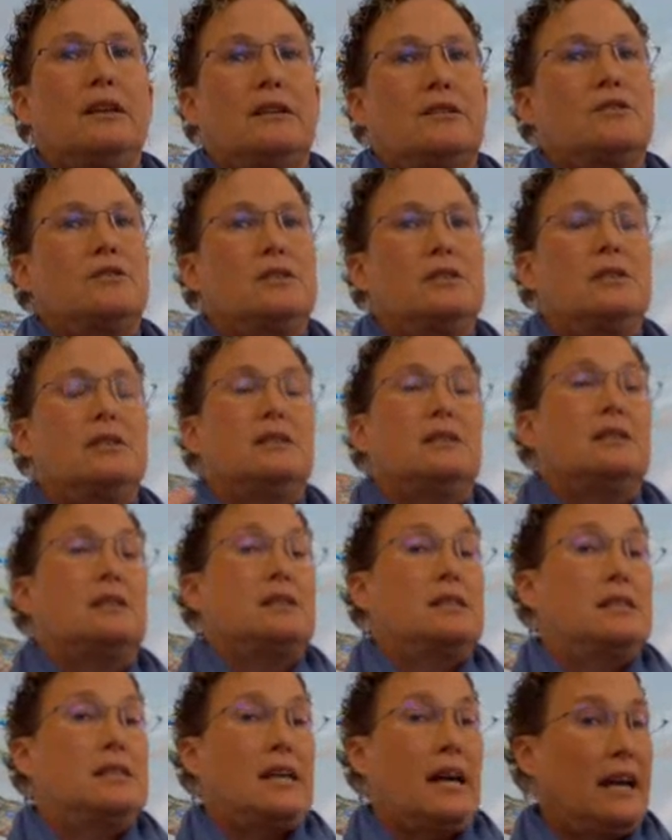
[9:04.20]
electricity is a
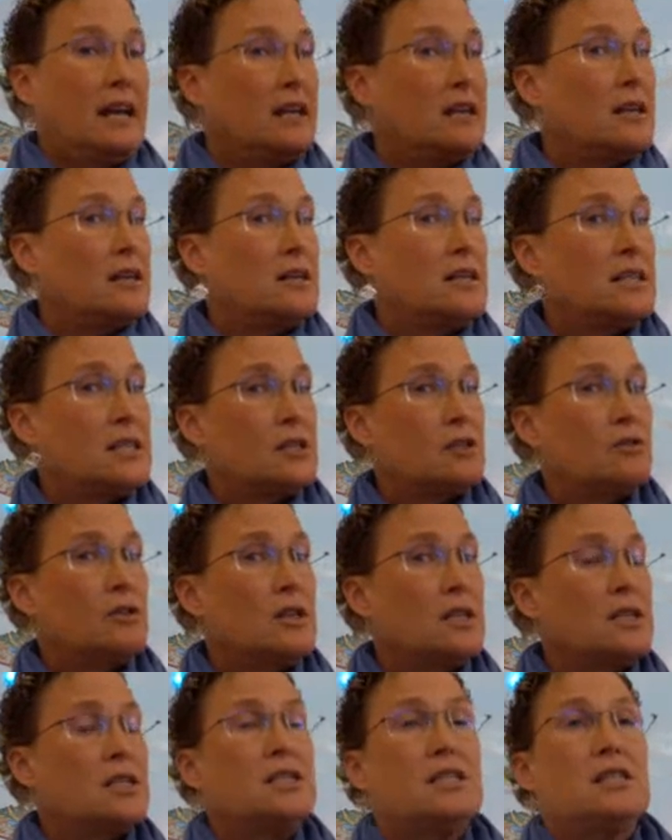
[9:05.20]
secondary
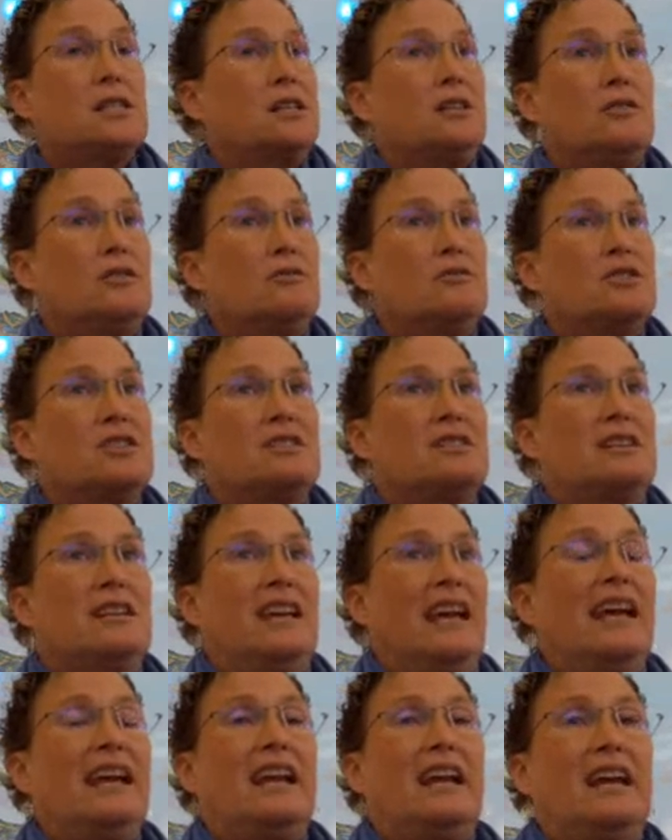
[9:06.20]
source. You don't just
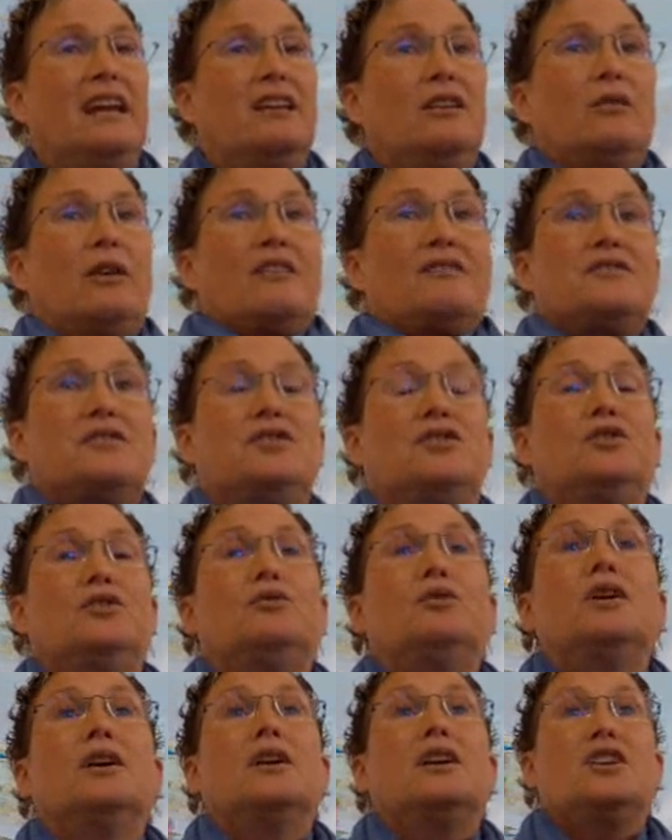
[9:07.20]
get it, you have
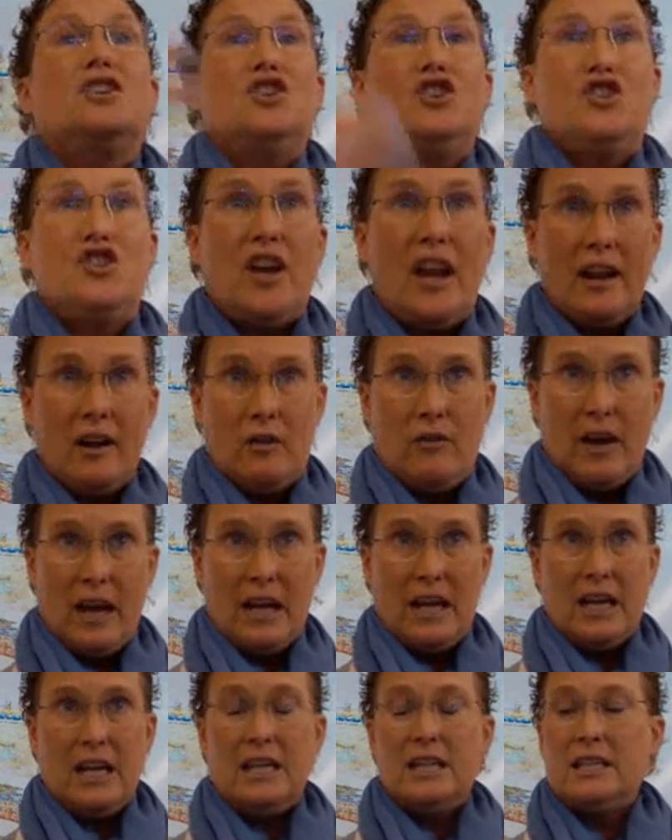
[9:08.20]
to
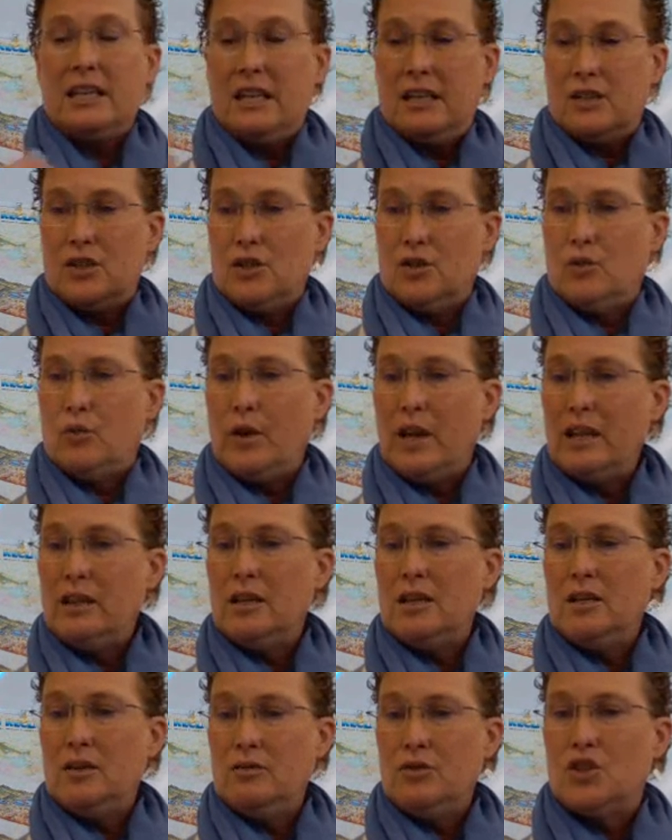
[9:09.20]
generate it. And so the way
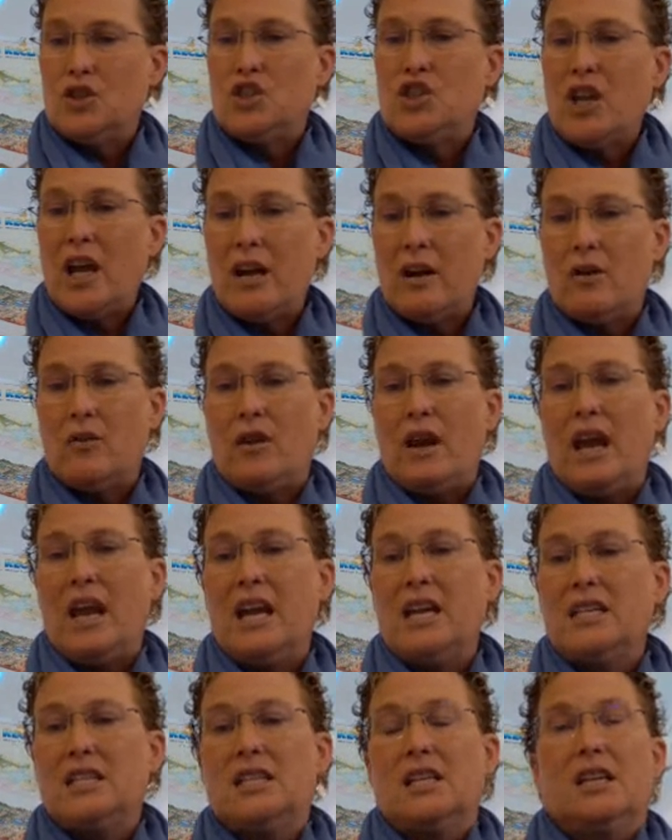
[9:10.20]
that you
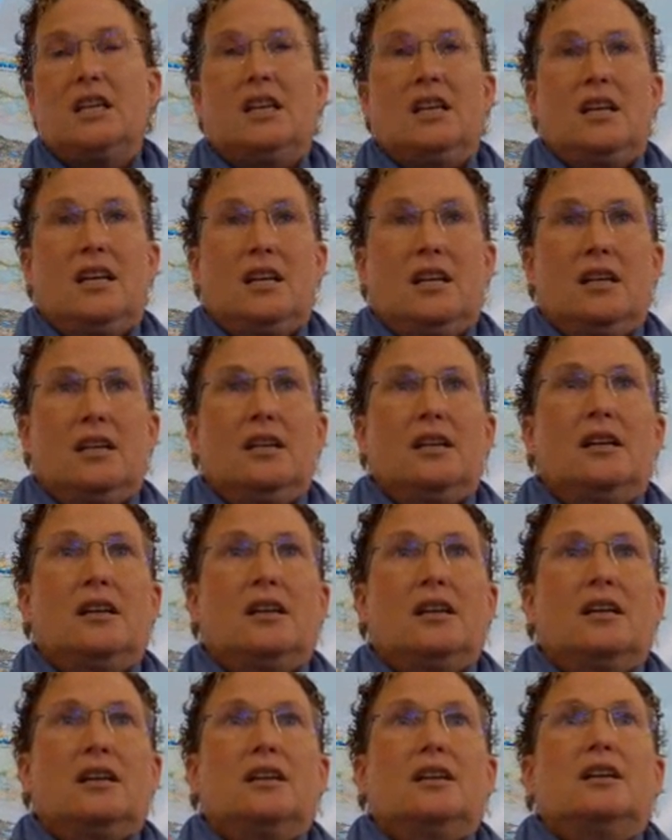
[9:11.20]
generate
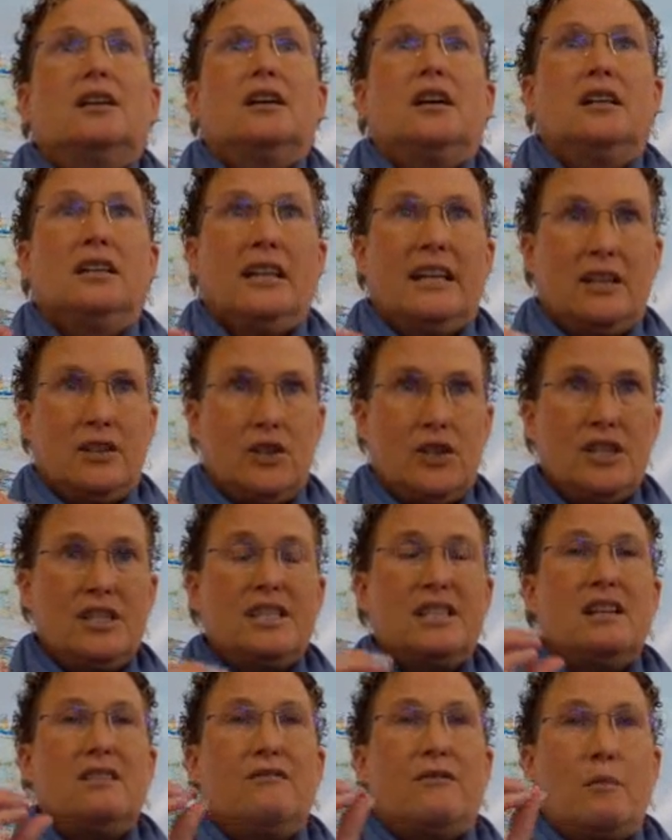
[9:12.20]

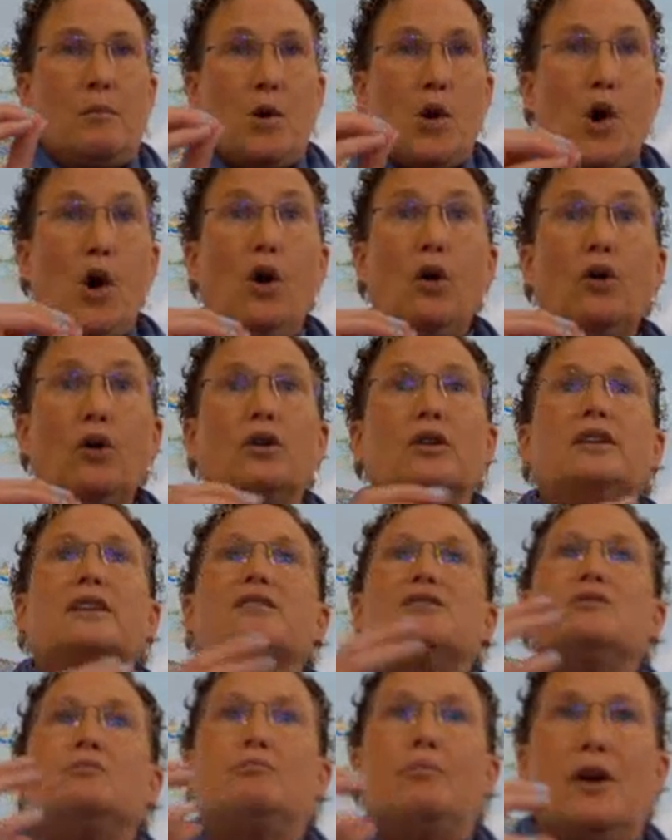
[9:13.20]
electricity from coal
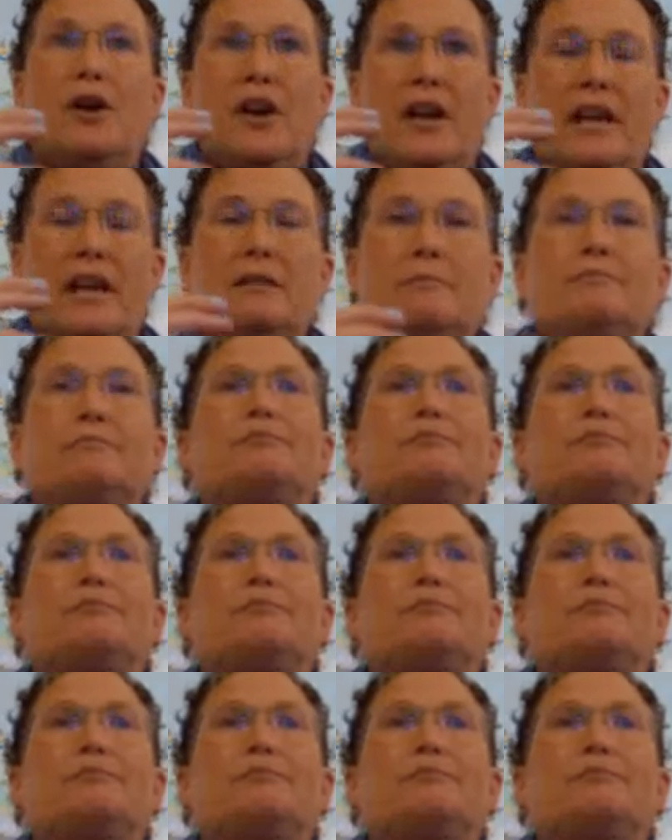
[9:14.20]
is you burn it.